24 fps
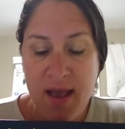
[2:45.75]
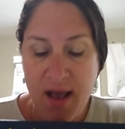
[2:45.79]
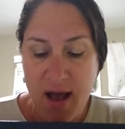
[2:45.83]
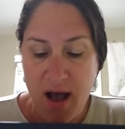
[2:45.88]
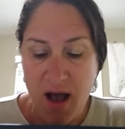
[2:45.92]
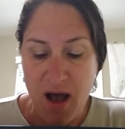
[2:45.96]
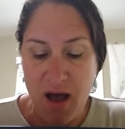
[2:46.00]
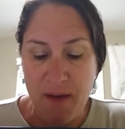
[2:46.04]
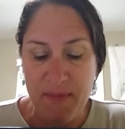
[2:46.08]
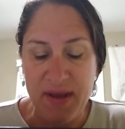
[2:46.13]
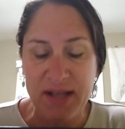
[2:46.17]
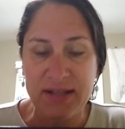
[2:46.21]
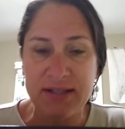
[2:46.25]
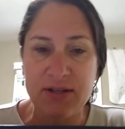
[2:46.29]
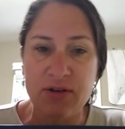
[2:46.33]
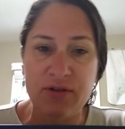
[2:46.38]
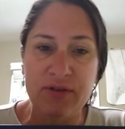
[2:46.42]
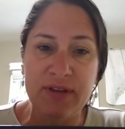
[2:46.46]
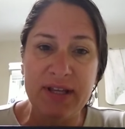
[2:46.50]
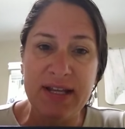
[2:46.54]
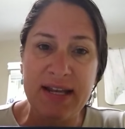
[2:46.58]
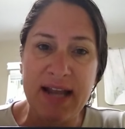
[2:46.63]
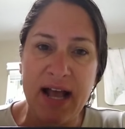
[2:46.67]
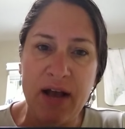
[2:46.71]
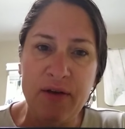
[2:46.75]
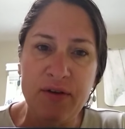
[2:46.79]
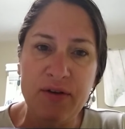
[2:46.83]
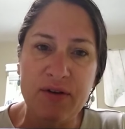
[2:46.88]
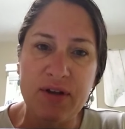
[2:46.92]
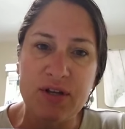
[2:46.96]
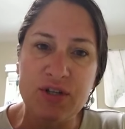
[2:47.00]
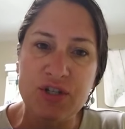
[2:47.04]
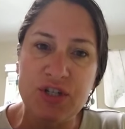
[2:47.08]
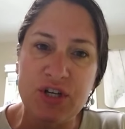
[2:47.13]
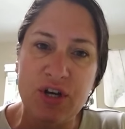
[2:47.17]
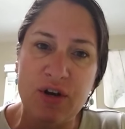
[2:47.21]
And certainly now you
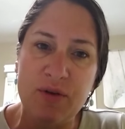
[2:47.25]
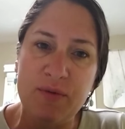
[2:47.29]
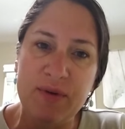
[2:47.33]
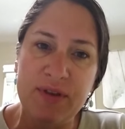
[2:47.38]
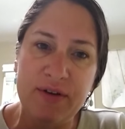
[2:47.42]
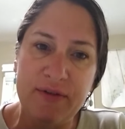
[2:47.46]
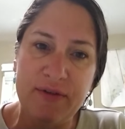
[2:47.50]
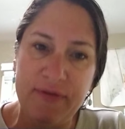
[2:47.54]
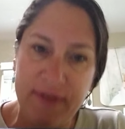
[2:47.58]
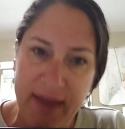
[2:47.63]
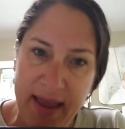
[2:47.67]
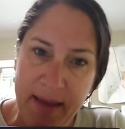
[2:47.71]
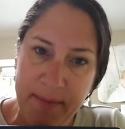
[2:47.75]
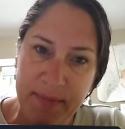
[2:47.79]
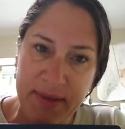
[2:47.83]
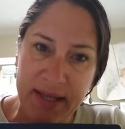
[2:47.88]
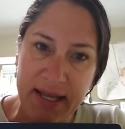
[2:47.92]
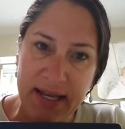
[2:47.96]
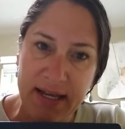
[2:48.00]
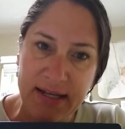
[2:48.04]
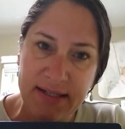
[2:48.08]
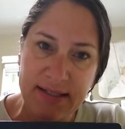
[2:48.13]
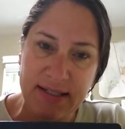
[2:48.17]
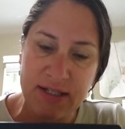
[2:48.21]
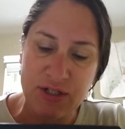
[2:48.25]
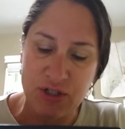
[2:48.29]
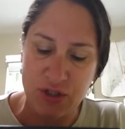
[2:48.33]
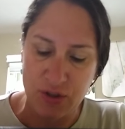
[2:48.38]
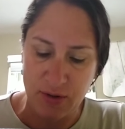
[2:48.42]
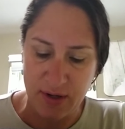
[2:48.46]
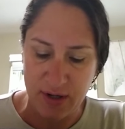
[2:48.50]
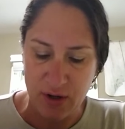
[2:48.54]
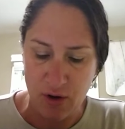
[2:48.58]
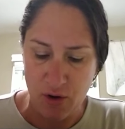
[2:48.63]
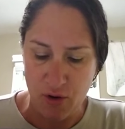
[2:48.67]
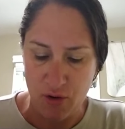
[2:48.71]
can share it with your family since you're
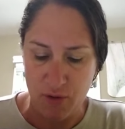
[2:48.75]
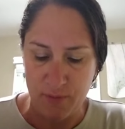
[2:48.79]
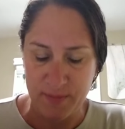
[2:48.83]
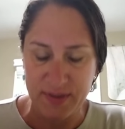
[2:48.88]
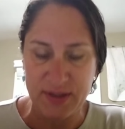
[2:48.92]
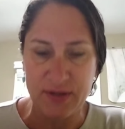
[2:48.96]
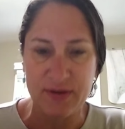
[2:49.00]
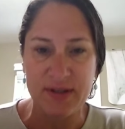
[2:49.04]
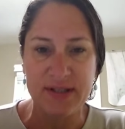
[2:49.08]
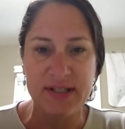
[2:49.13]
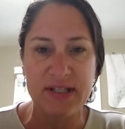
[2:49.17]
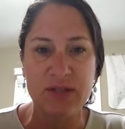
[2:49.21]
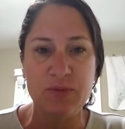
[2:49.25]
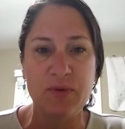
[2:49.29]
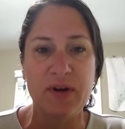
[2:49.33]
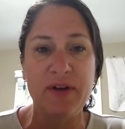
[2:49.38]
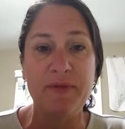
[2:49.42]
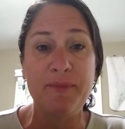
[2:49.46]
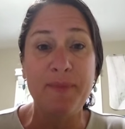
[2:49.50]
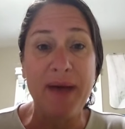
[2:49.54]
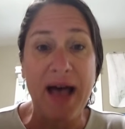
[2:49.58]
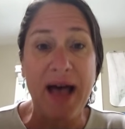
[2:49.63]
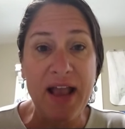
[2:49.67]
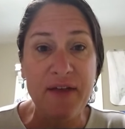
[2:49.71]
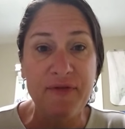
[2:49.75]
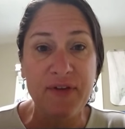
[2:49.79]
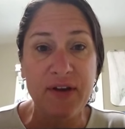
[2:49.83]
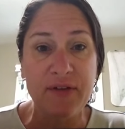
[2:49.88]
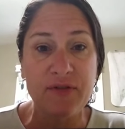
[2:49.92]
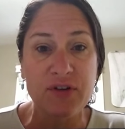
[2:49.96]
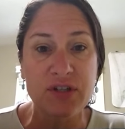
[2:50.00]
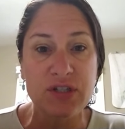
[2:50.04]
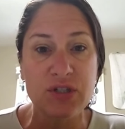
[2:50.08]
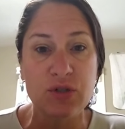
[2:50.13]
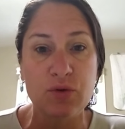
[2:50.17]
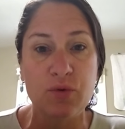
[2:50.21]
at home. So this is one of my
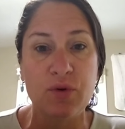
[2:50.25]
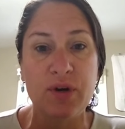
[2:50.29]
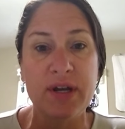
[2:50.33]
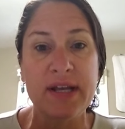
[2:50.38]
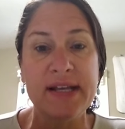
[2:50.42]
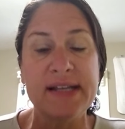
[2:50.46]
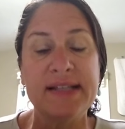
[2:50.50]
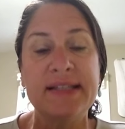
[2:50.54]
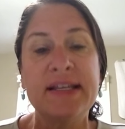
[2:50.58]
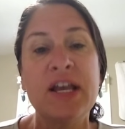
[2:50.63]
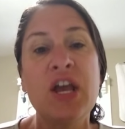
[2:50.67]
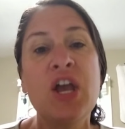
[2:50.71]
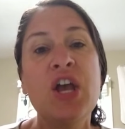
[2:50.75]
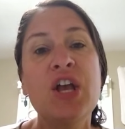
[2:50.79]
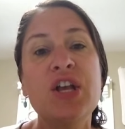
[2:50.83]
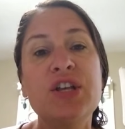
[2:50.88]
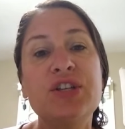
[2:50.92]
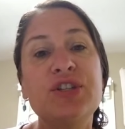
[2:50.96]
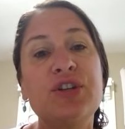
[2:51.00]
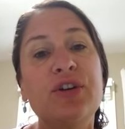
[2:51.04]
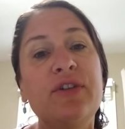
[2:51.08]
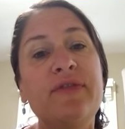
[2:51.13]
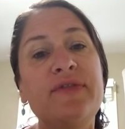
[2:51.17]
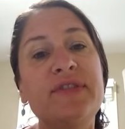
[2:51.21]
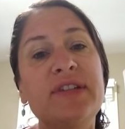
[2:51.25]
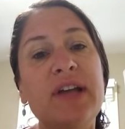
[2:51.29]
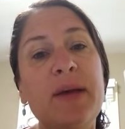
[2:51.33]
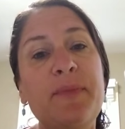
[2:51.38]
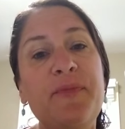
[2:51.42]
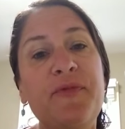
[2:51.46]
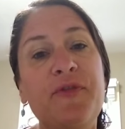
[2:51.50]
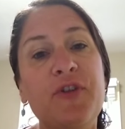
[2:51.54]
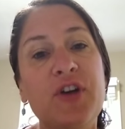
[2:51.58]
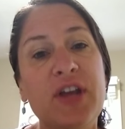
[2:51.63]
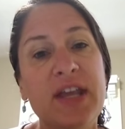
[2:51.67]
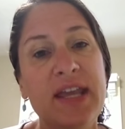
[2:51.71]
favorite stories, Surf's
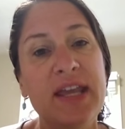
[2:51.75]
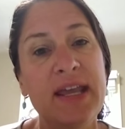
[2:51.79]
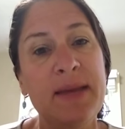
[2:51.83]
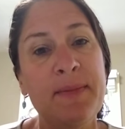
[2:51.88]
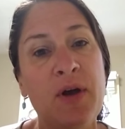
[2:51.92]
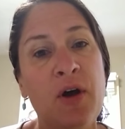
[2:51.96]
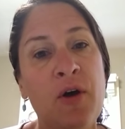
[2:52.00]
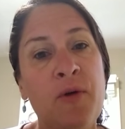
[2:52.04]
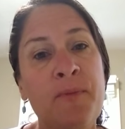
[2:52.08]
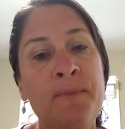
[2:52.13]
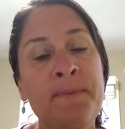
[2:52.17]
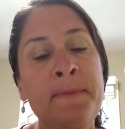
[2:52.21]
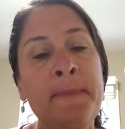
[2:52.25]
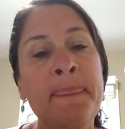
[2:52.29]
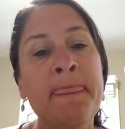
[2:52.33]
Up for Chemo.